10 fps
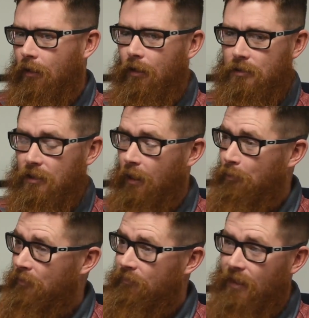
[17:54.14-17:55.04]
On top
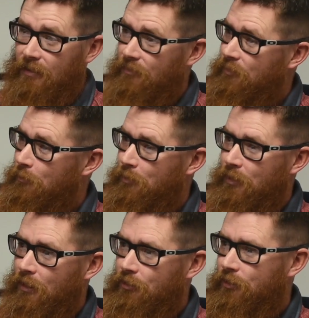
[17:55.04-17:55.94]
of the fact of her
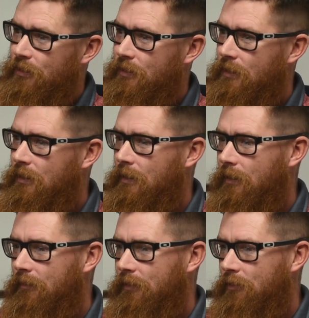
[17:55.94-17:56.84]
production,
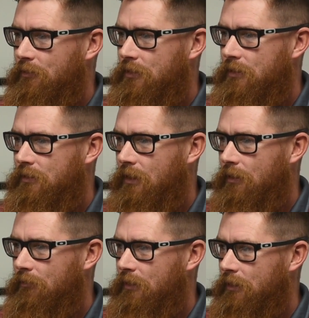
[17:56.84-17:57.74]
she's done
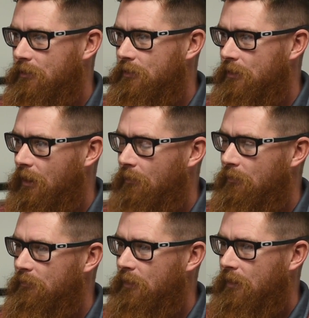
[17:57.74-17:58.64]
a really good job
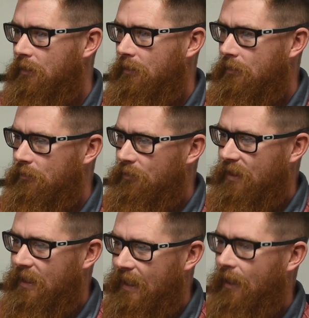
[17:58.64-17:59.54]
of
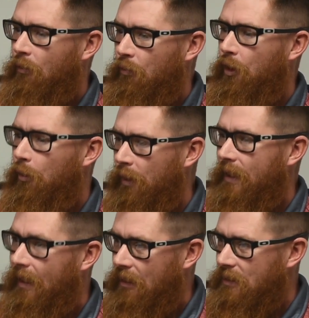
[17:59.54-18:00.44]
now knowing
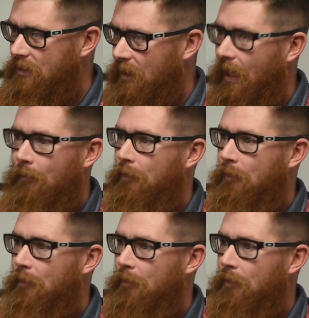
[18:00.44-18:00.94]
how to slap,